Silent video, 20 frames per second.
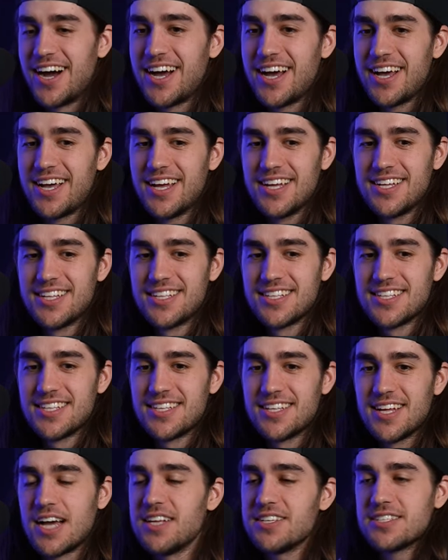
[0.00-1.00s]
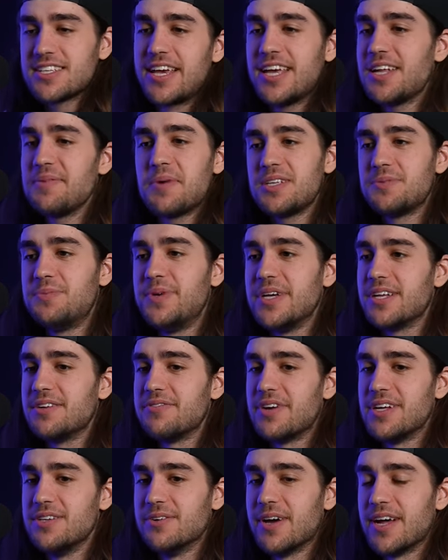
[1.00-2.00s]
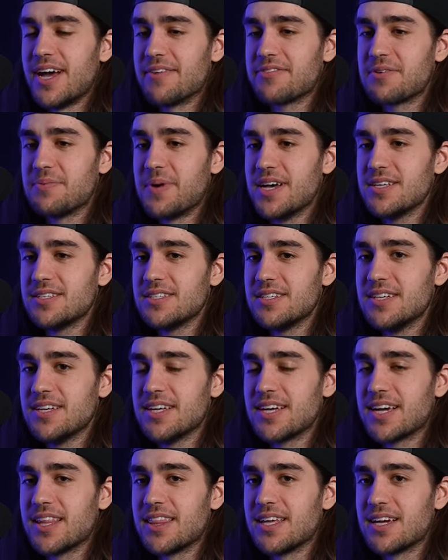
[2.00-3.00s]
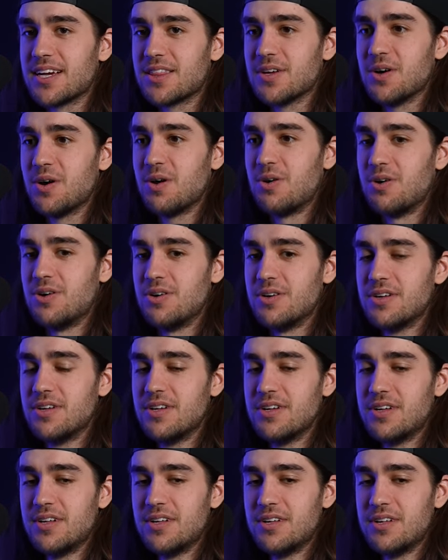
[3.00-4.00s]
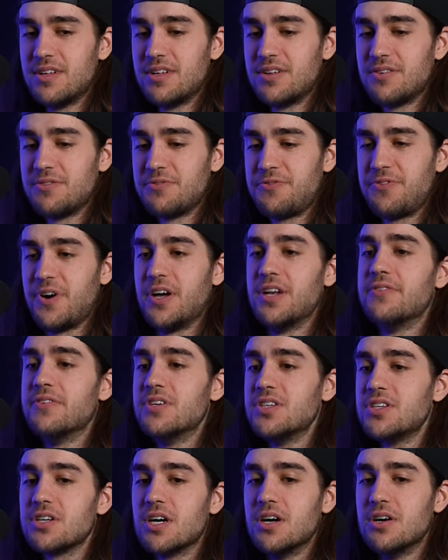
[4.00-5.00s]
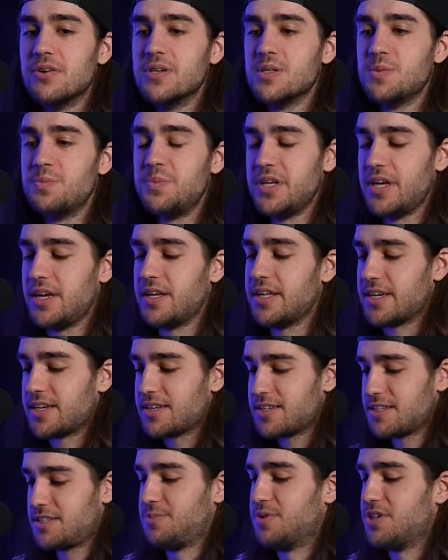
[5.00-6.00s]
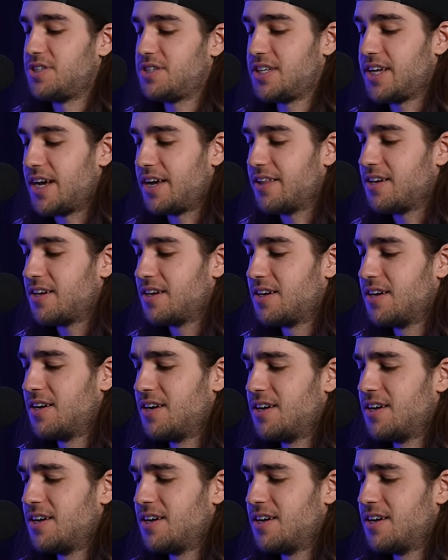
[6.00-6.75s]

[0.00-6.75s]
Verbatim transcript: I I just can't imagine being in a venue at half capacity. Like I think the whole fun of a show is being like smushed together.